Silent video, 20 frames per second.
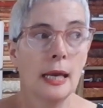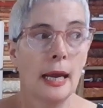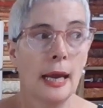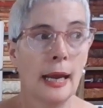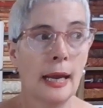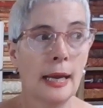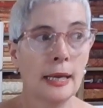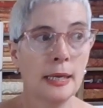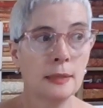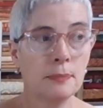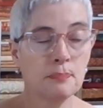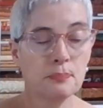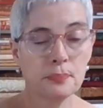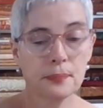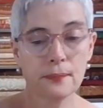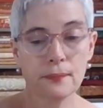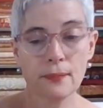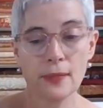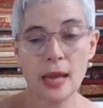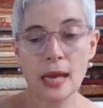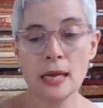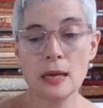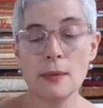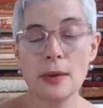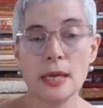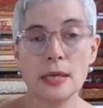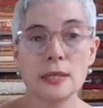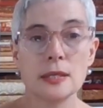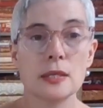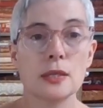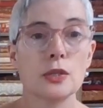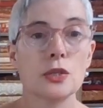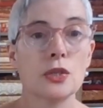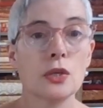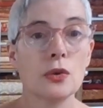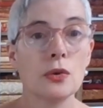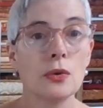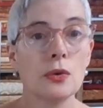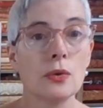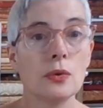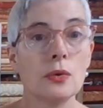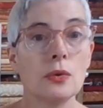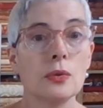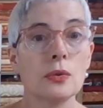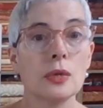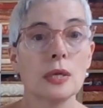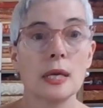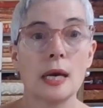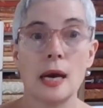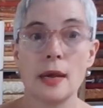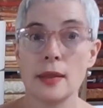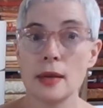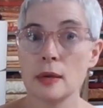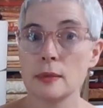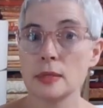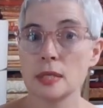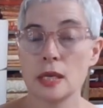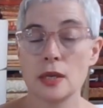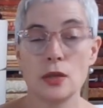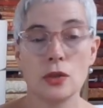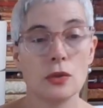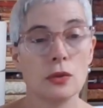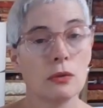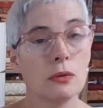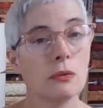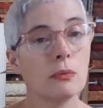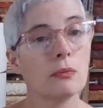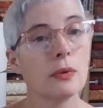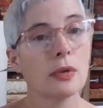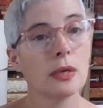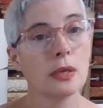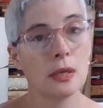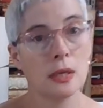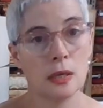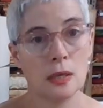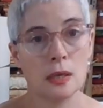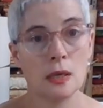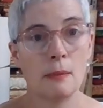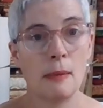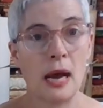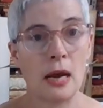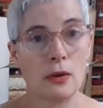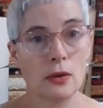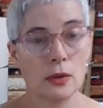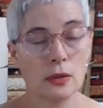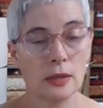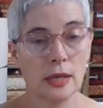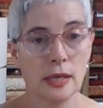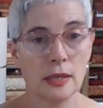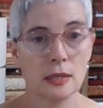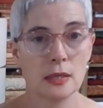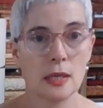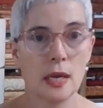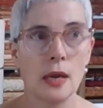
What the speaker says: And anyways, so the guy there was like, you really need a macro lens.